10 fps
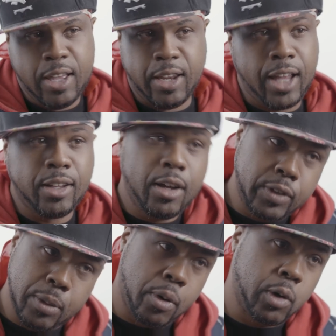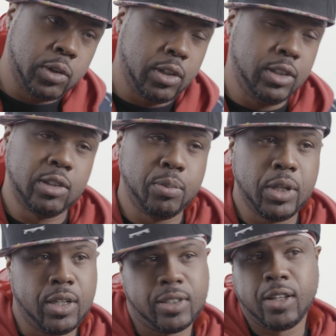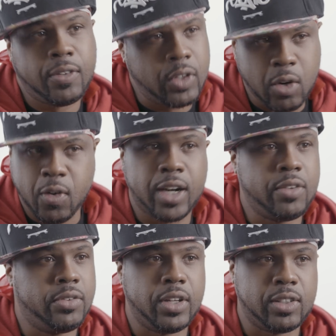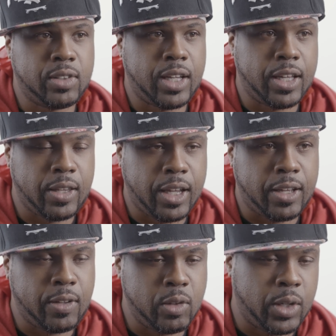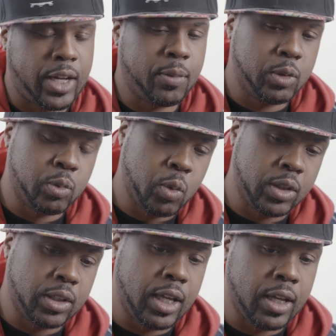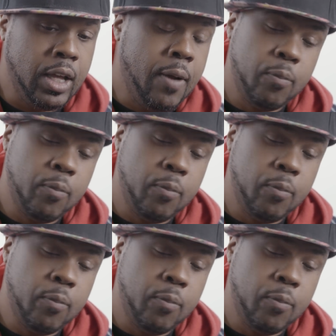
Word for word: And I loved it personally just because I love the karate flicks. Like you know, that was one thing.